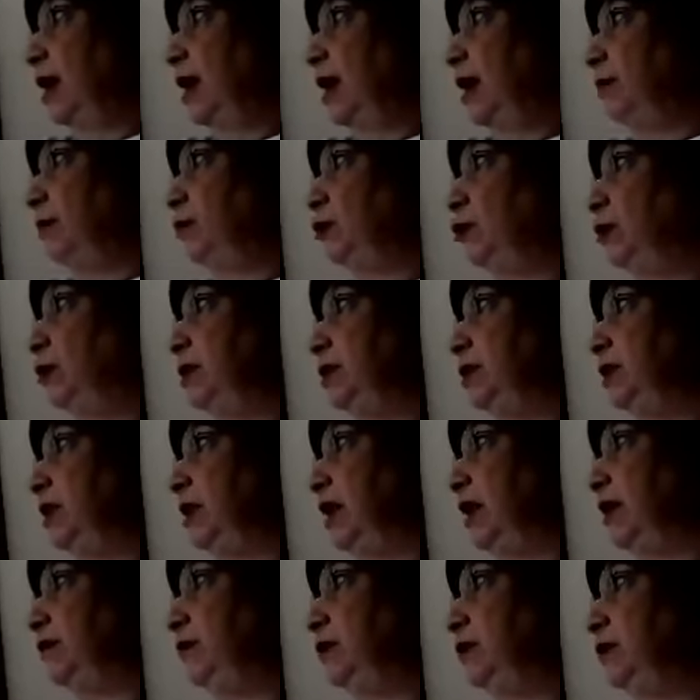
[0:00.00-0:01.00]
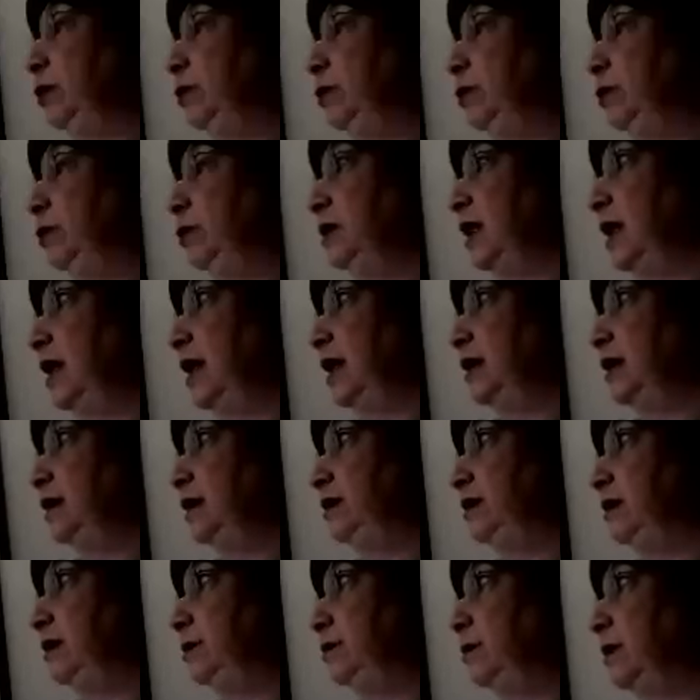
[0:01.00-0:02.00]
I'm going to have to use the
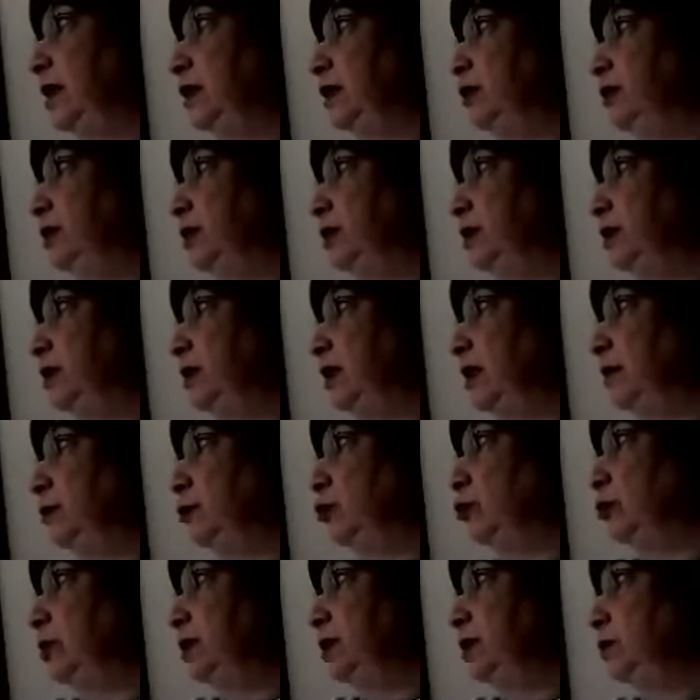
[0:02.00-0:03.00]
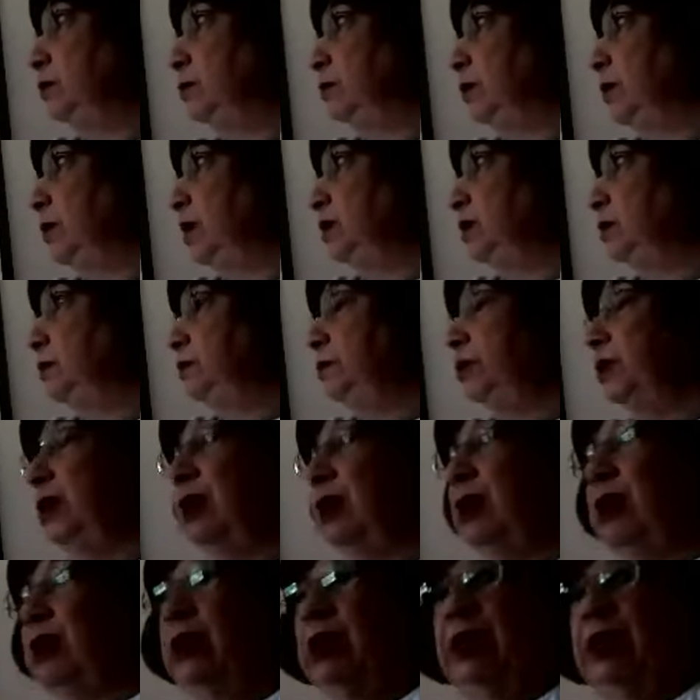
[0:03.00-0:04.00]
AC method. I'm going to
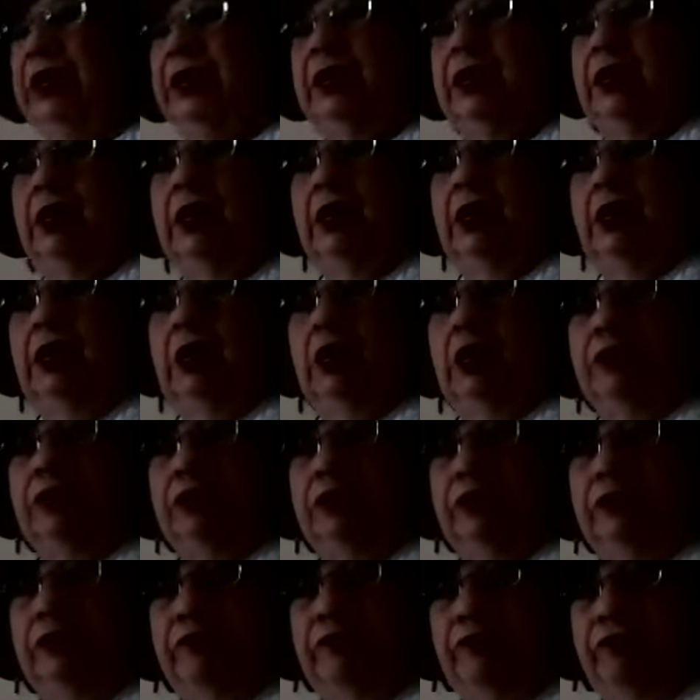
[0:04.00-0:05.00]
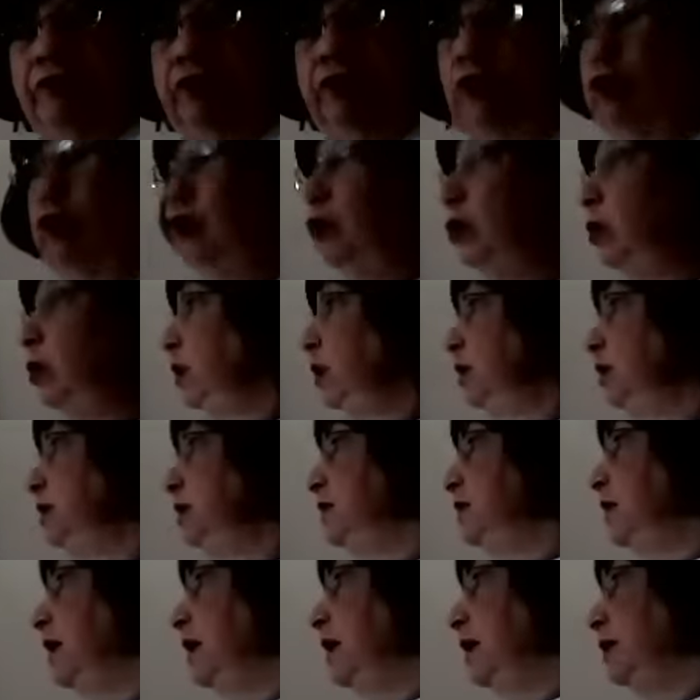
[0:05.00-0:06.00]
multiply the 4
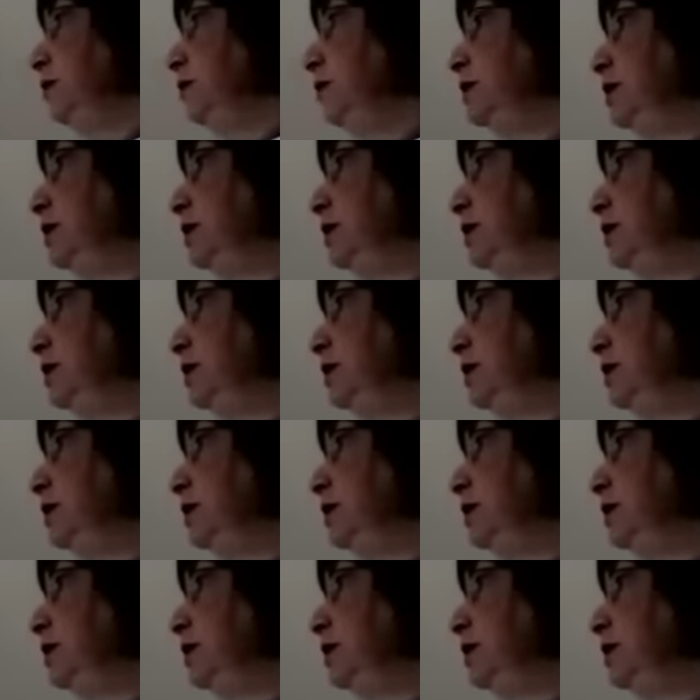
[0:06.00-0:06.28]
times